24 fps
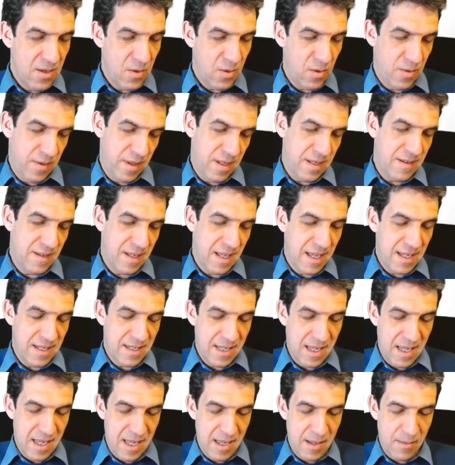
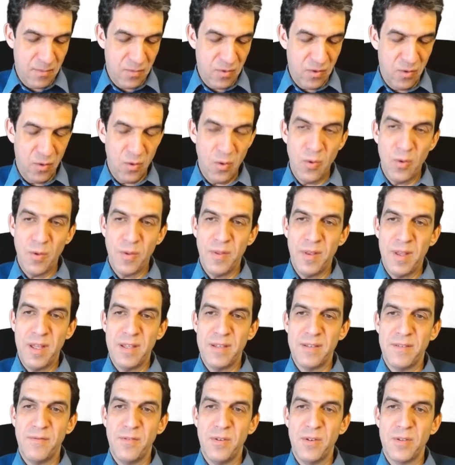Authenticator app to
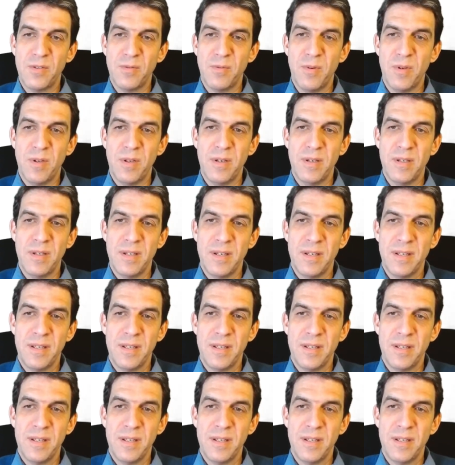Authy's first one.